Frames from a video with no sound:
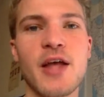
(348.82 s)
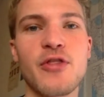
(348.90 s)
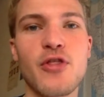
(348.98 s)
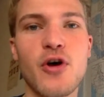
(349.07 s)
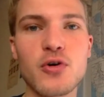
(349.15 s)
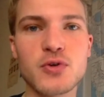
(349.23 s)
In
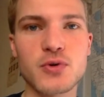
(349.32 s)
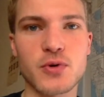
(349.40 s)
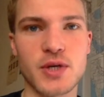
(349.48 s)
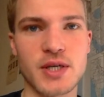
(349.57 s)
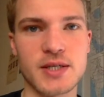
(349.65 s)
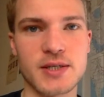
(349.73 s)
those
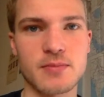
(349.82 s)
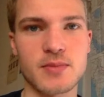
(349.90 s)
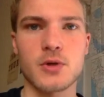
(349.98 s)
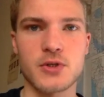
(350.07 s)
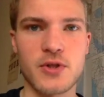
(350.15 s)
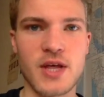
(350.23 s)
organisms,
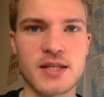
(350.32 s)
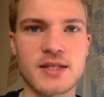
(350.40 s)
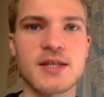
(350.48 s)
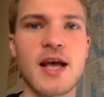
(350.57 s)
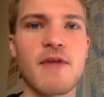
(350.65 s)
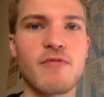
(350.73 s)
so
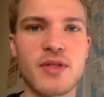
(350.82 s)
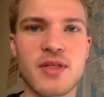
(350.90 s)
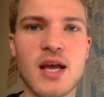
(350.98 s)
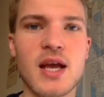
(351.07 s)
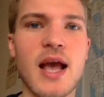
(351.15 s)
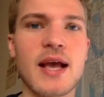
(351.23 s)
that's
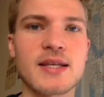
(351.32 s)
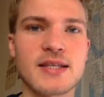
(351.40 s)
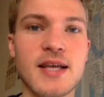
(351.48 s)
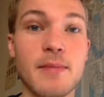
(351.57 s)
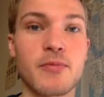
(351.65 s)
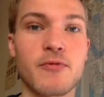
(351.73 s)
everything
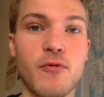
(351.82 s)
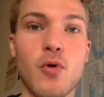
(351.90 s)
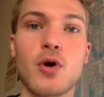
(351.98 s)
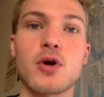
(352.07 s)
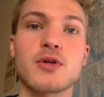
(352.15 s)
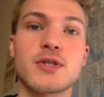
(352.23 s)
except
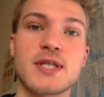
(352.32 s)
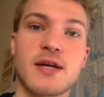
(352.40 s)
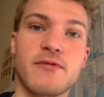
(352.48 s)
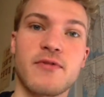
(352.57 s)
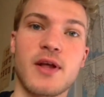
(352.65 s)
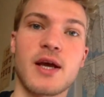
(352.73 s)
for
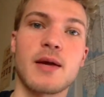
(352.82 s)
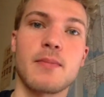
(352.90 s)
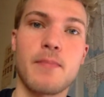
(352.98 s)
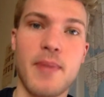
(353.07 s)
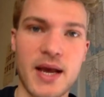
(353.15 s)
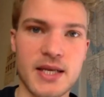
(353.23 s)
stuff like
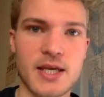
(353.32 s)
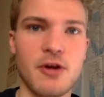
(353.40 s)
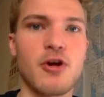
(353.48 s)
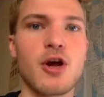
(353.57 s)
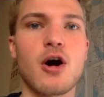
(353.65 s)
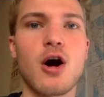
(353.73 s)

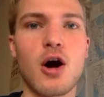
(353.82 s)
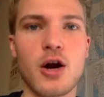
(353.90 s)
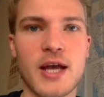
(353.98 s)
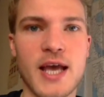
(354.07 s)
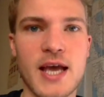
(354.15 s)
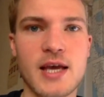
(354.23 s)
bacteria,
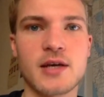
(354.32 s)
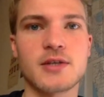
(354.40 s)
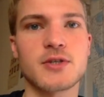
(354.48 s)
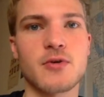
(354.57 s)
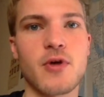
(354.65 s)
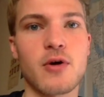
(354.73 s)
archaea,
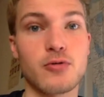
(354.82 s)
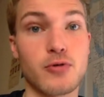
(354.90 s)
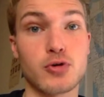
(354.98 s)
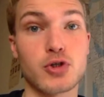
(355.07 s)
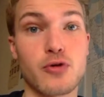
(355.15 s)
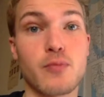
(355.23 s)
so that,
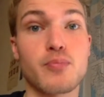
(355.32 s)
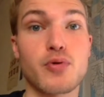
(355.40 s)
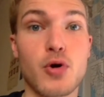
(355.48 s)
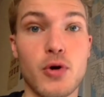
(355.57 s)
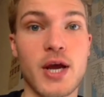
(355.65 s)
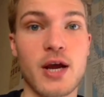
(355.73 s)
those are the
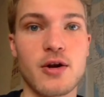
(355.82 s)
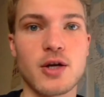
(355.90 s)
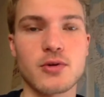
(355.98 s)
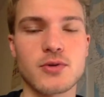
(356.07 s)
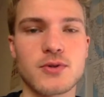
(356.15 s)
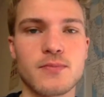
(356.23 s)

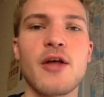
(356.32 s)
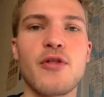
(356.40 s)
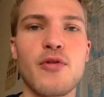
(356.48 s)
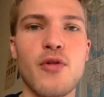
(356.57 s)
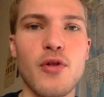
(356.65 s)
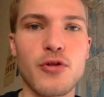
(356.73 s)
prokaryotes.
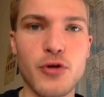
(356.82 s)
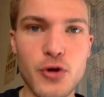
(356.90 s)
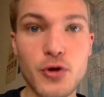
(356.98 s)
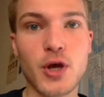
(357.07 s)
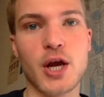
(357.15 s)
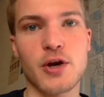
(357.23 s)
In
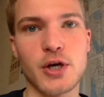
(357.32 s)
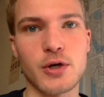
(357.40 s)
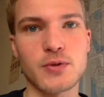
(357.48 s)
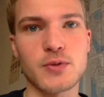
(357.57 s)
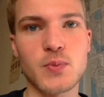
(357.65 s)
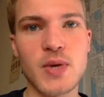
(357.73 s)

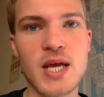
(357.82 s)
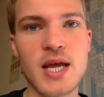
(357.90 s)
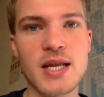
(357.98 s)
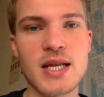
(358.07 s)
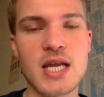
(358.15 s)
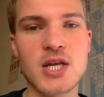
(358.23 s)
eukaryotes, we
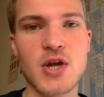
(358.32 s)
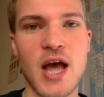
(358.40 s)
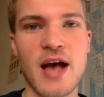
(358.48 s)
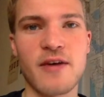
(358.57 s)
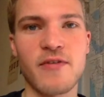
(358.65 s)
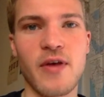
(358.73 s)
need to
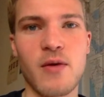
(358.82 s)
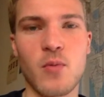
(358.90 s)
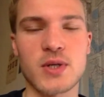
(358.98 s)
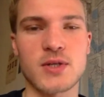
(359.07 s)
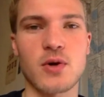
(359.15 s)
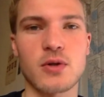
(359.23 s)
have
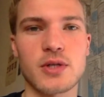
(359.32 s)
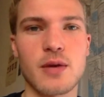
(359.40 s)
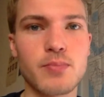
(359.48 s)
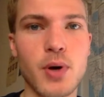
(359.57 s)
what's called a